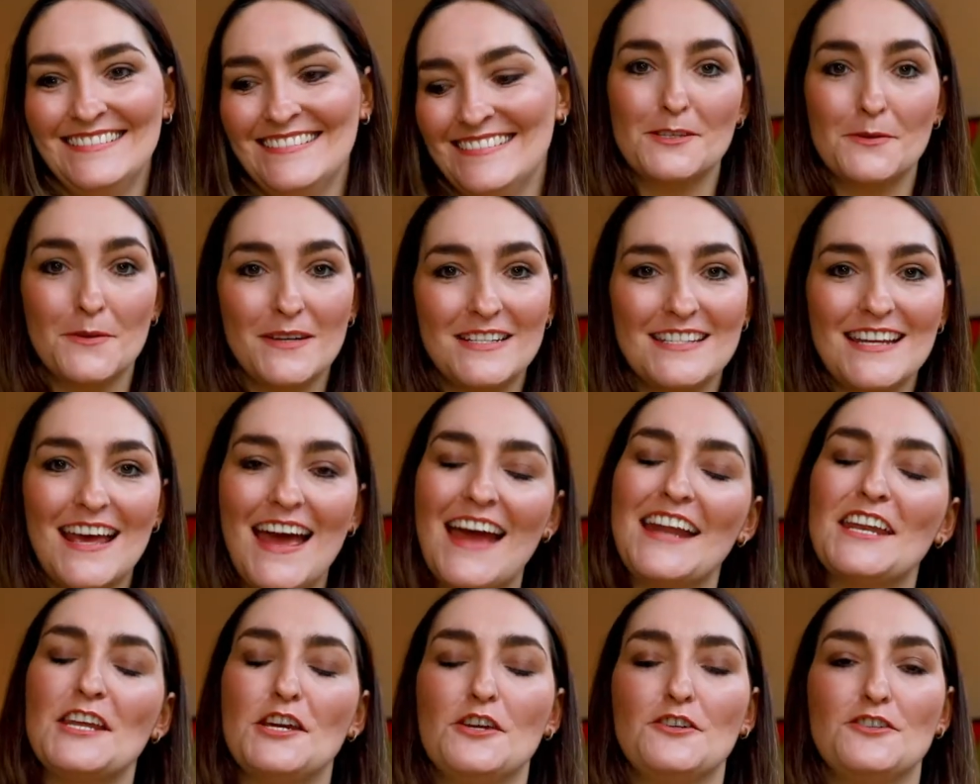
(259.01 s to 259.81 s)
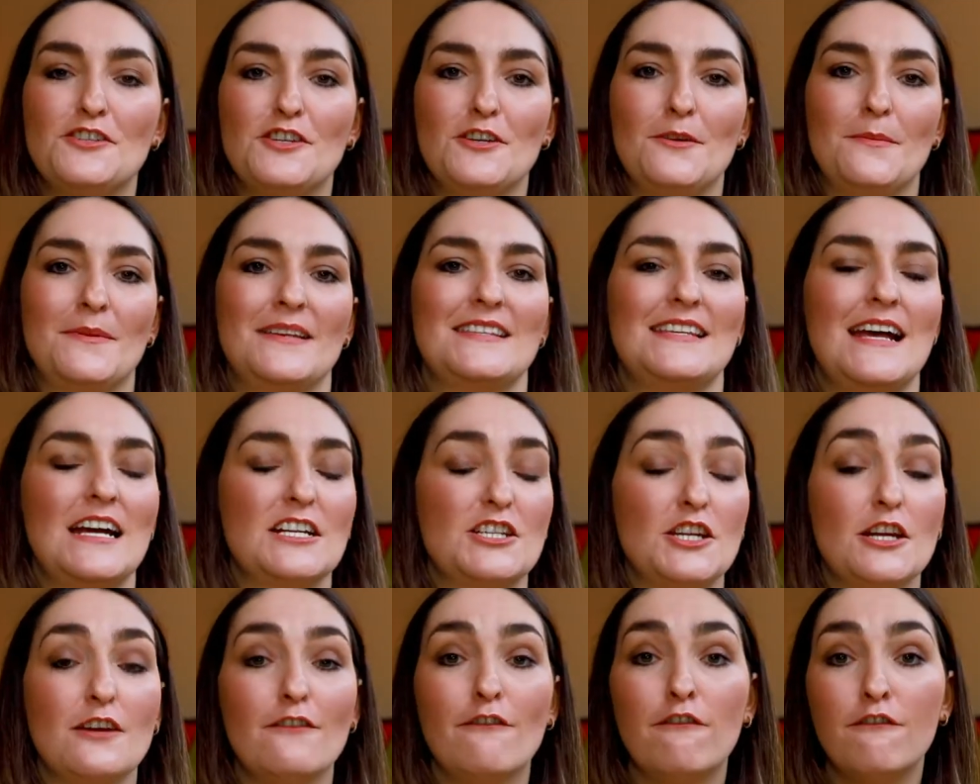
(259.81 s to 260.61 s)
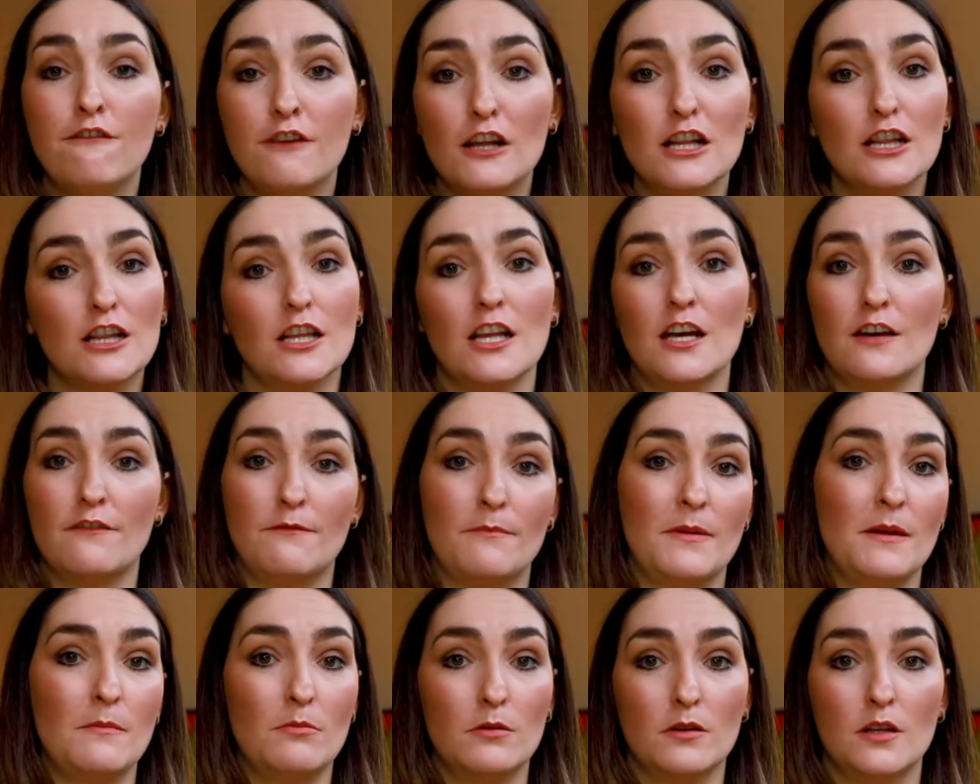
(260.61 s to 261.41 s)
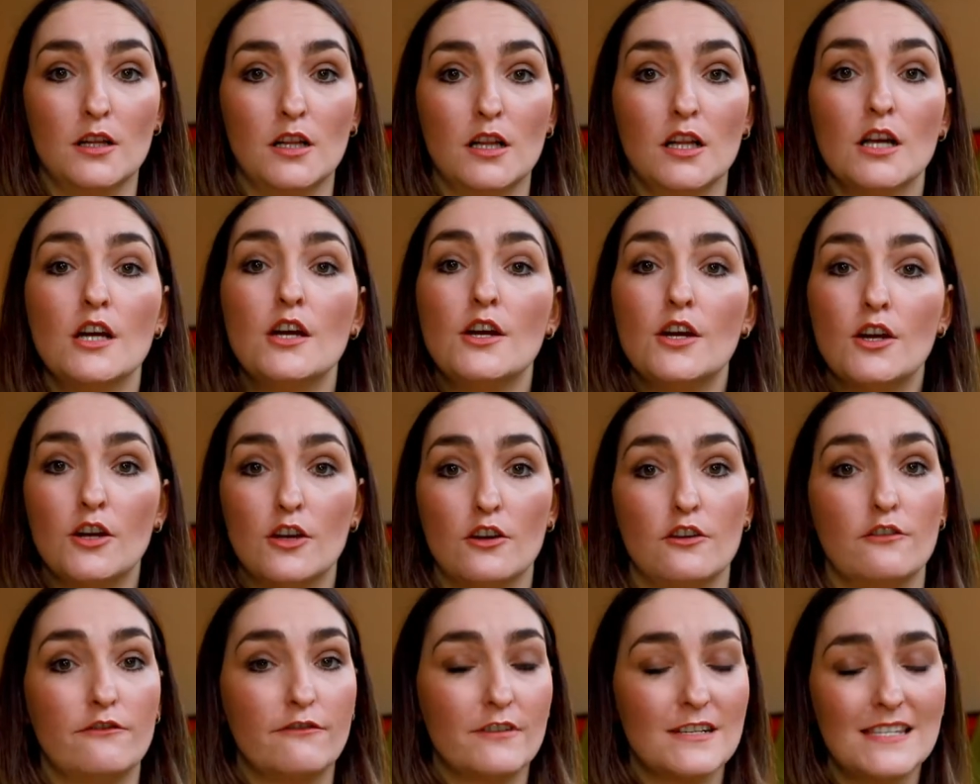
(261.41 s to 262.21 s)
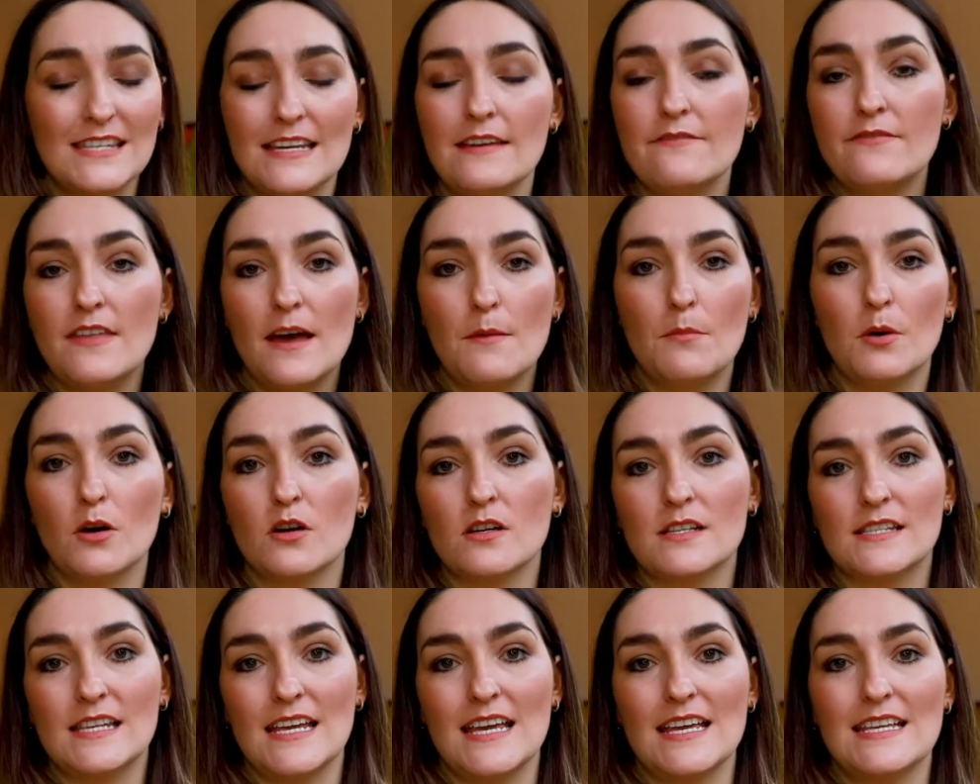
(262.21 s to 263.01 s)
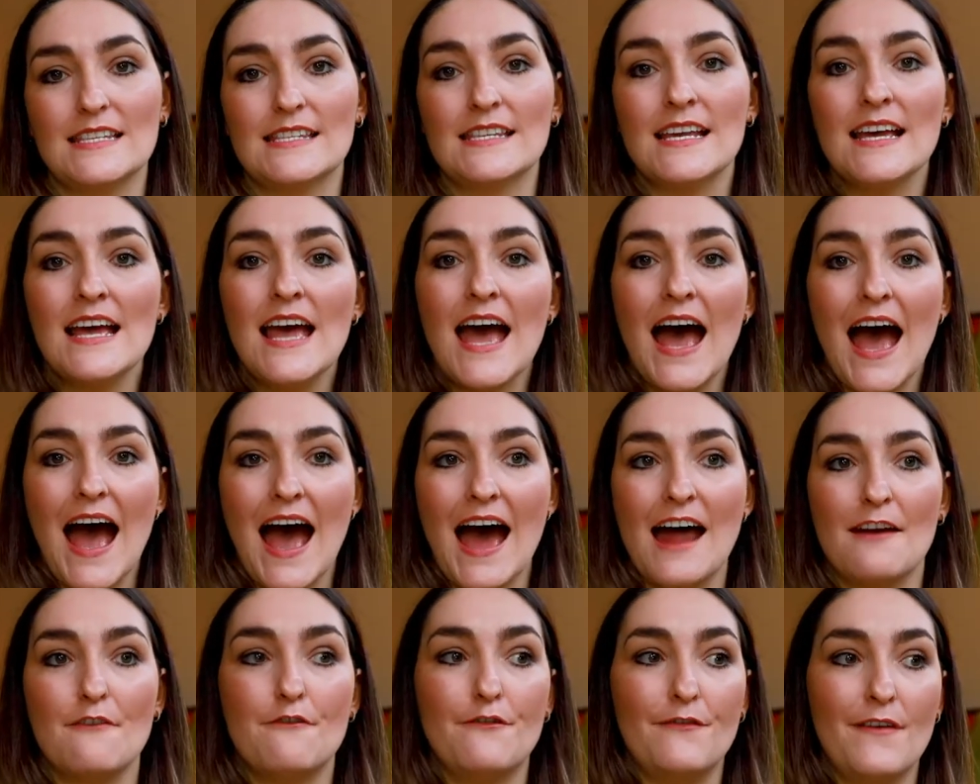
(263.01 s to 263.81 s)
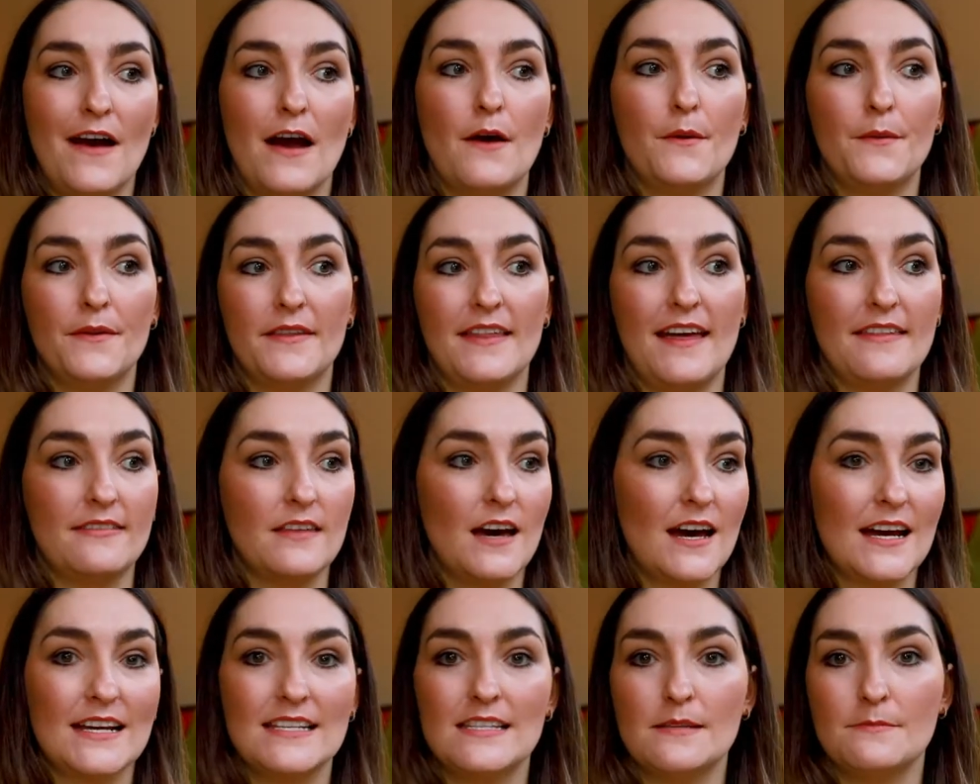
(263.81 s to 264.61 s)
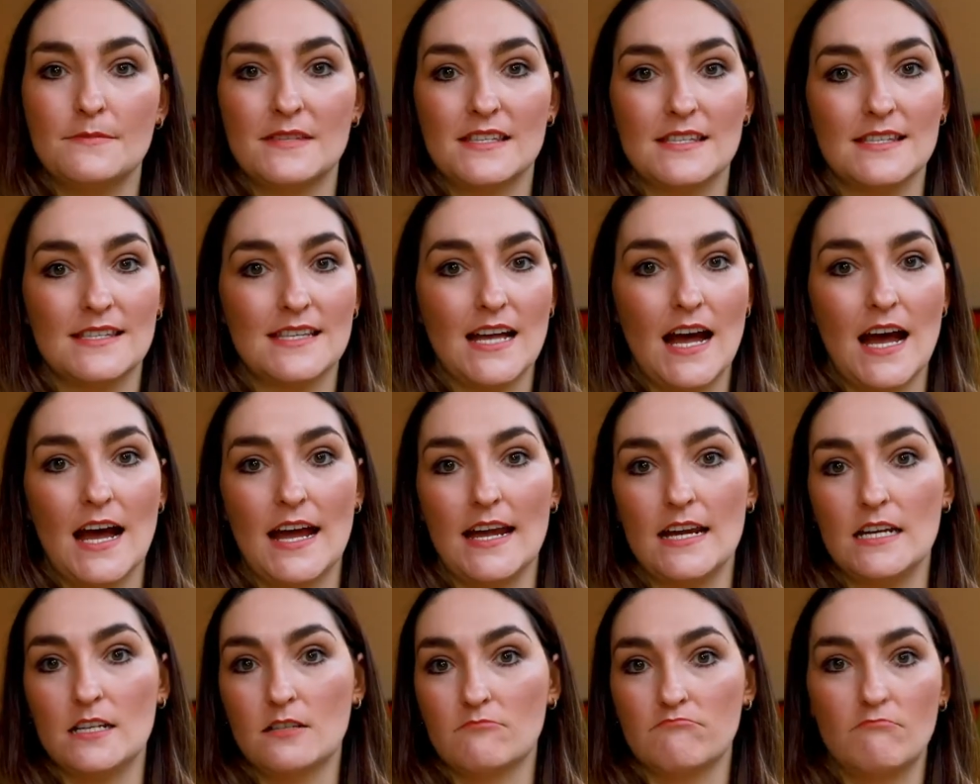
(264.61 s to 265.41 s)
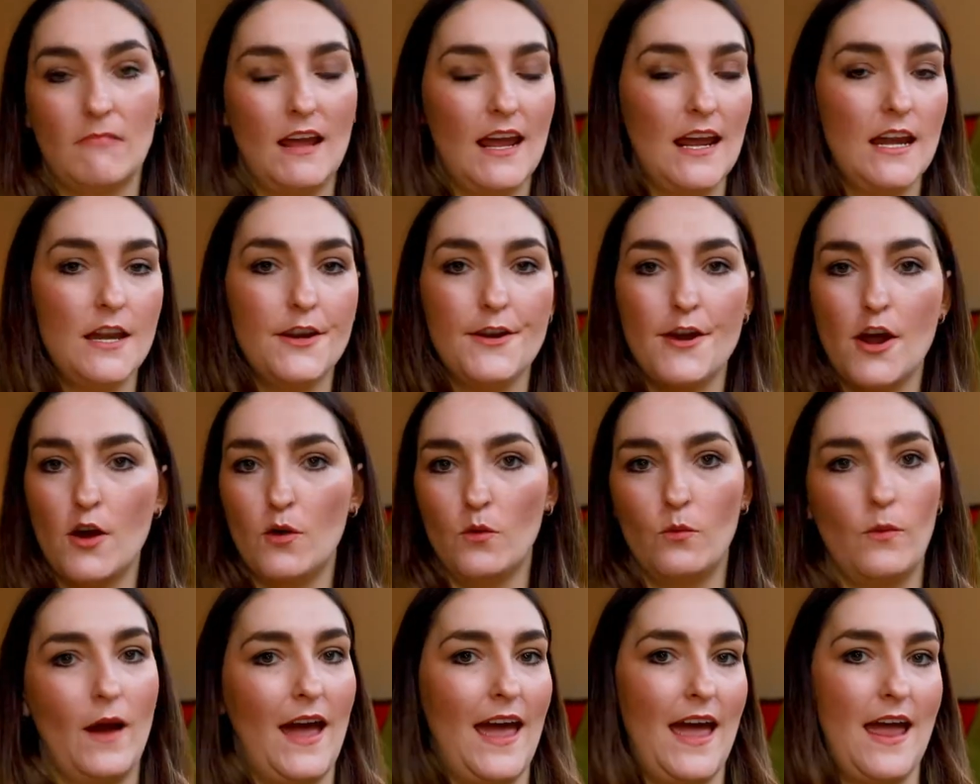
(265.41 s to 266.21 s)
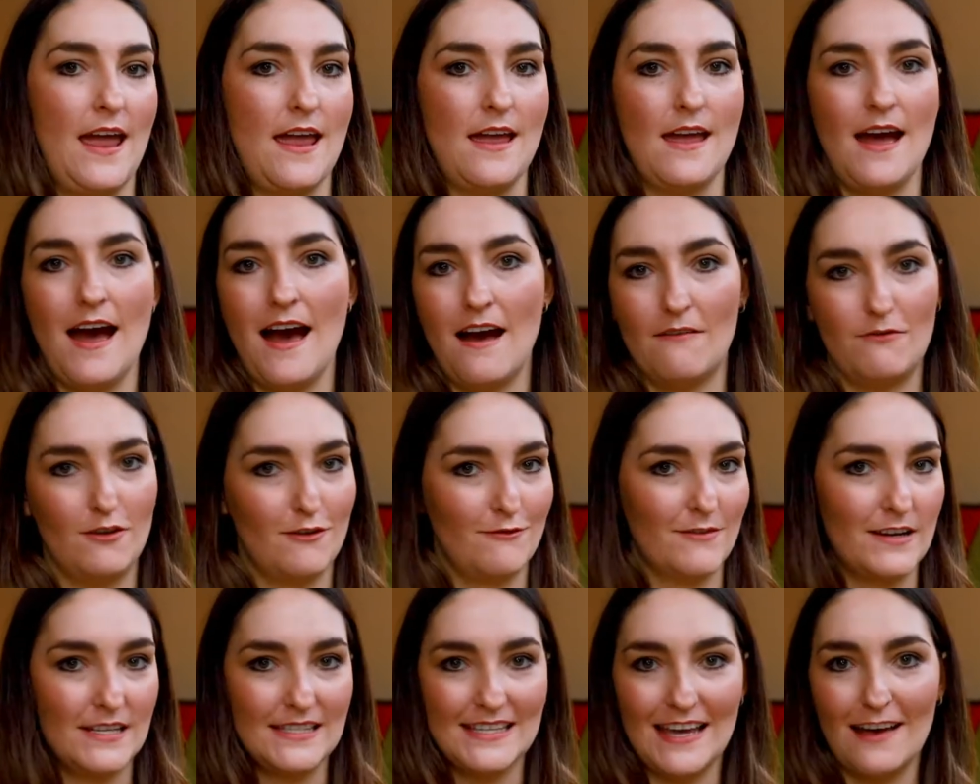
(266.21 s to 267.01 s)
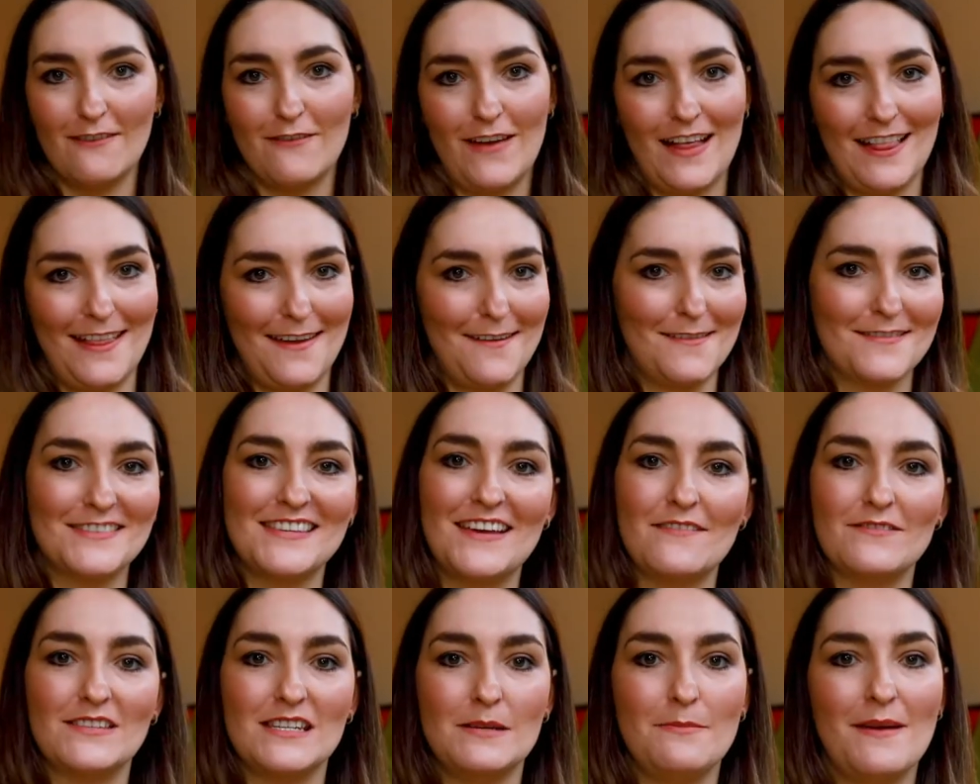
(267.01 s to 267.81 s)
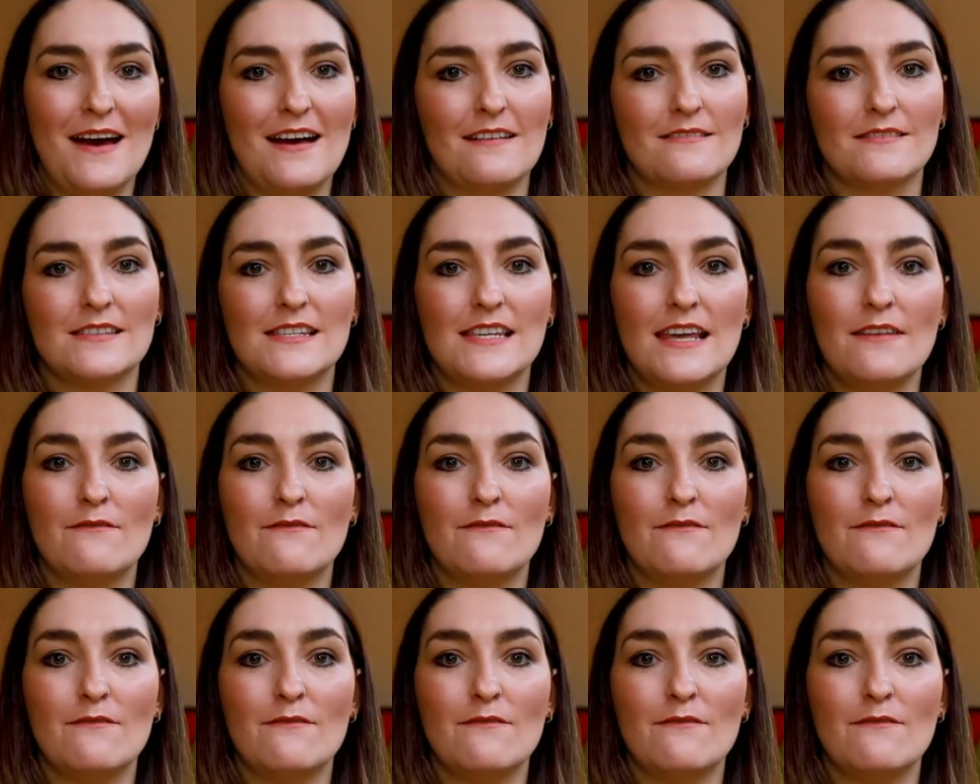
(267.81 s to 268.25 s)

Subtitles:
Twitter and YouTube is actually full of people who have received their boxes and found that the items inside in no way have a retail value of £70.